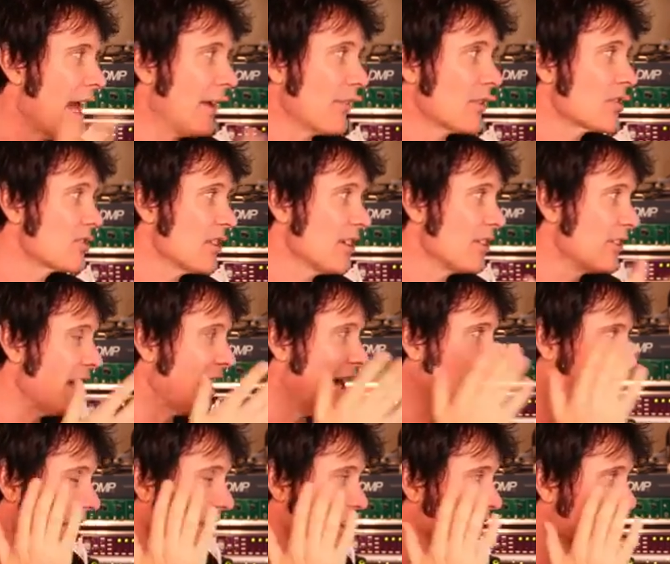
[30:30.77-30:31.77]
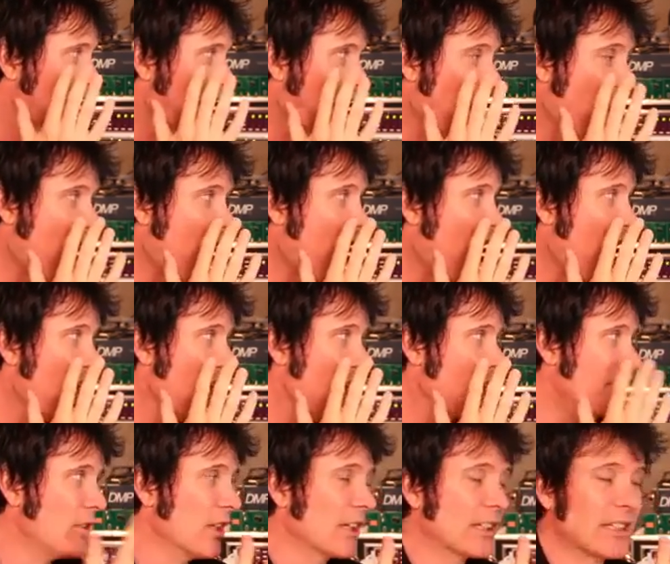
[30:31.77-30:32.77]
Having said that,
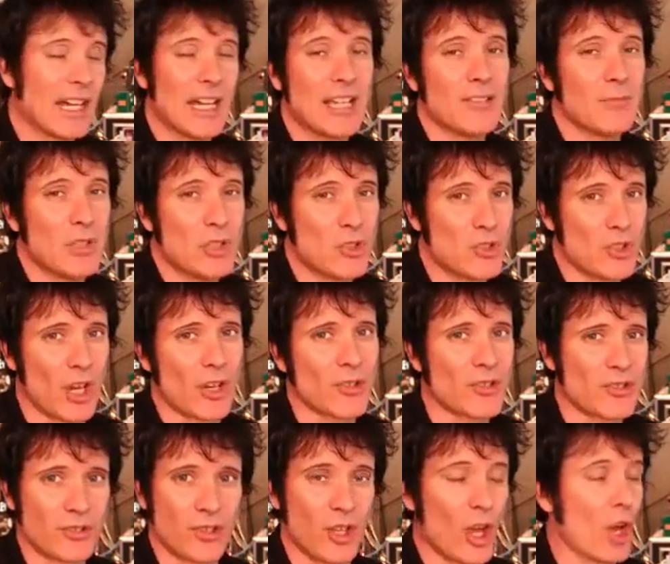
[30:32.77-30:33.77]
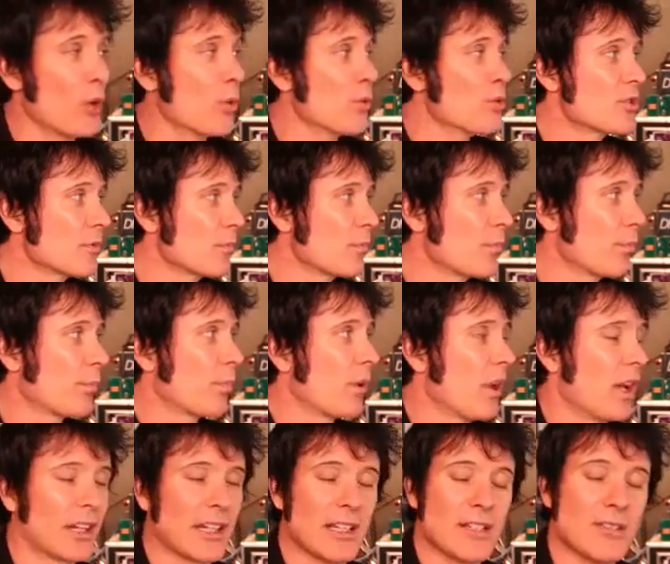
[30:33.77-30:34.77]
if you gave me just those
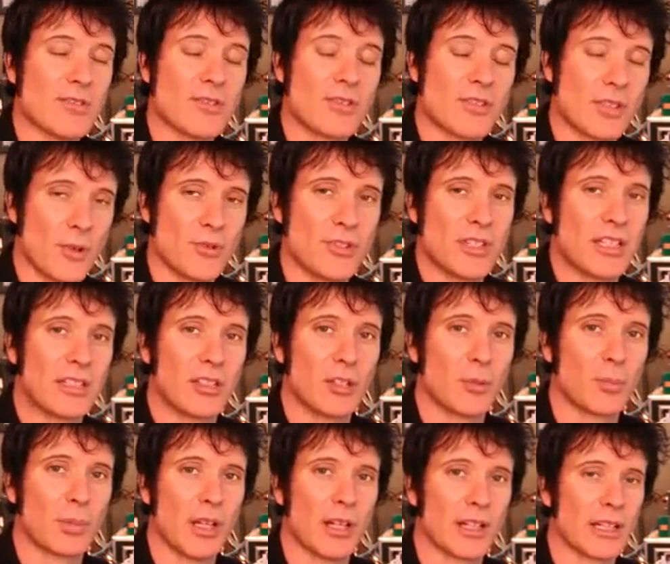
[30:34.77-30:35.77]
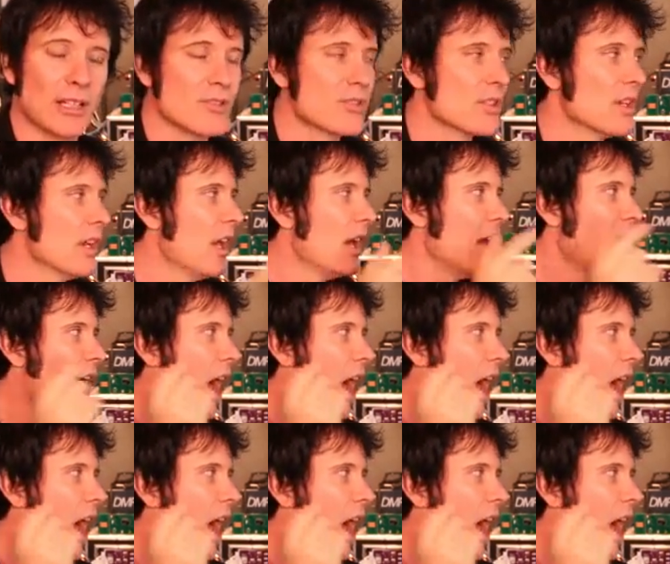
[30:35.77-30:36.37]
plugins, those EQ plugins,